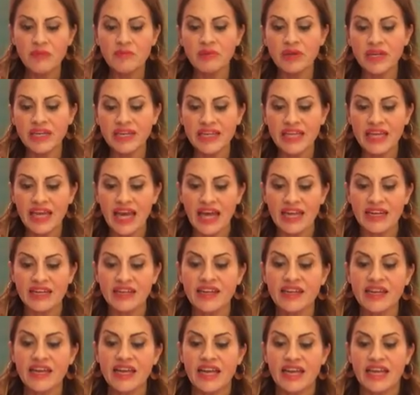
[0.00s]
But again,
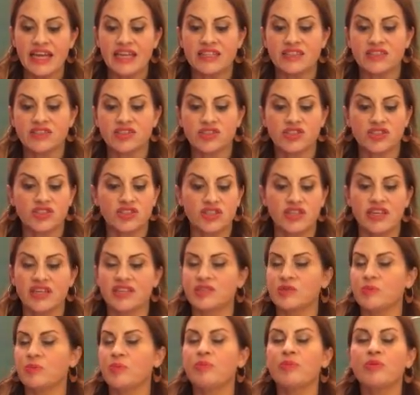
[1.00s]
it's
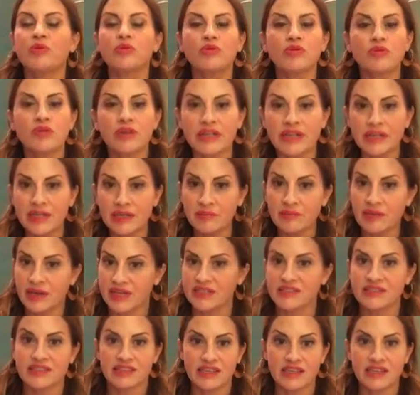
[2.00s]
pretty
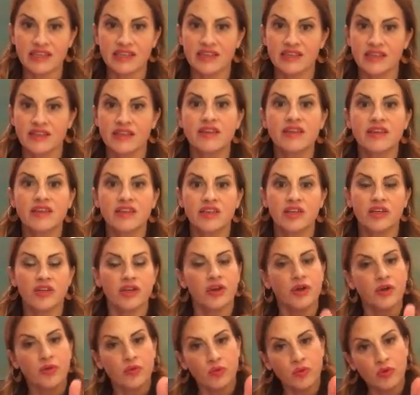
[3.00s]
basic.
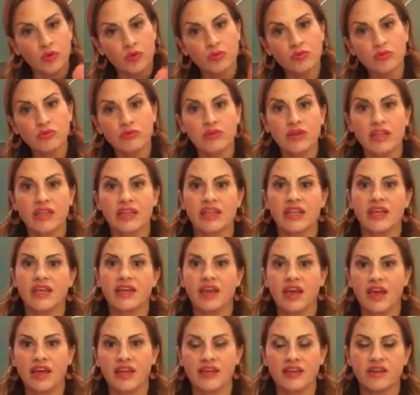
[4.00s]
We're really
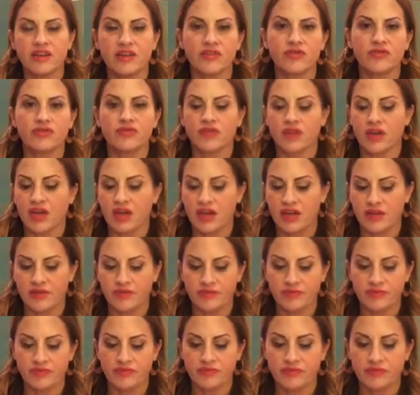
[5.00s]
kind of
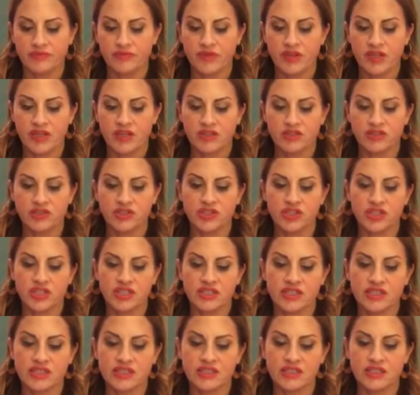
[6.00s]

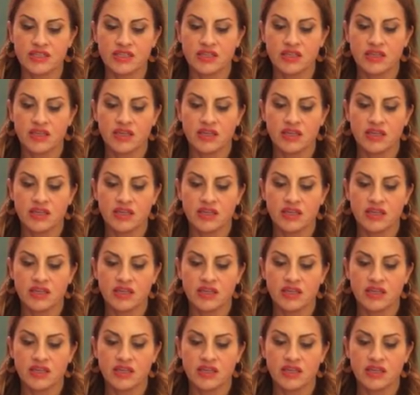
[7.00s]
just